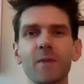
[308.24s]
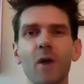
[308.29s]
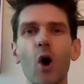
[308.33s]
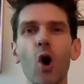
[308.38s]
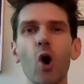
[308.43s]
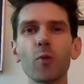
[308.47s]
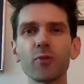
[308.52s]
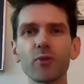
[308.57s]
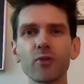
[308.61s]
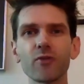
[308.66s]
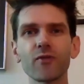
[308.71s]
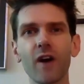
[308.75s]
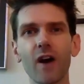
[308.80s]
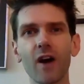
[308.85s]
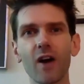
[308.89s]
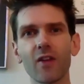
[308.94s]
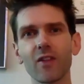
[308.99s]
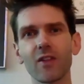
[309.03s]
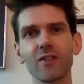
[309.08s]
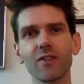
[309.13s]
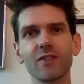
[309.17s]
I hope you
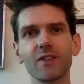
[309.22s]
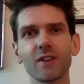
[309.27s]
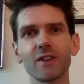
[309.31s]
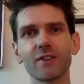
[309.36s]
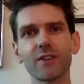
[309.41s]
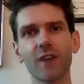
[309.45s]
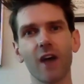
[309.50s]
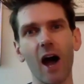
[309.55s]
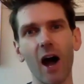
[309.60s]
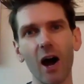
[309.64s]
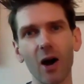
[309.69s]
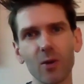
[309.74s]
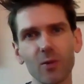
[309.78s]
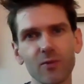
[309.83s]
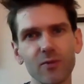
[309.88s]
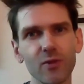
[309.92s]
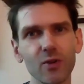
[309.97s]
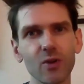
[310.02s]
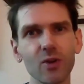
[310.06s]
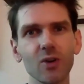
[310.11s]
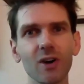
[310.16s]
found this
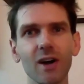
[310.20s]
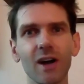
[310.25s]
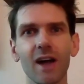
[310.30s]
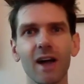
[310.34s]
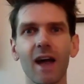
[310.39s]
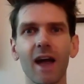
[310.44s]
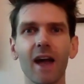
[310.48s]
helpful,